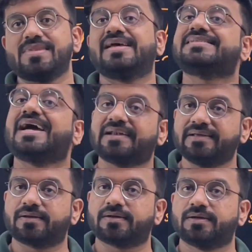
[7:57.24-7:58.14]
Is that
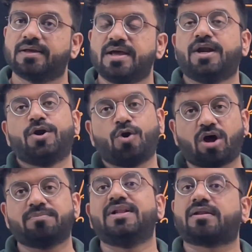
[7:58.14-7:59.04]
clear?
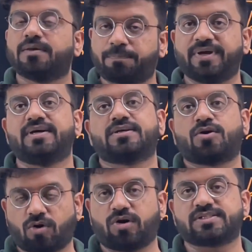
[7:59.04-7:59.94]
Normal repair
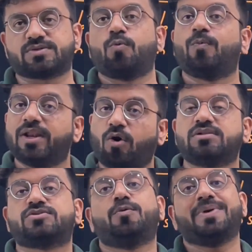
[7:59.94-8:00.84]
cost will
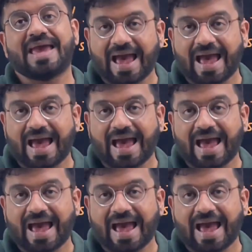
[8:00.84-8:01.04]
also be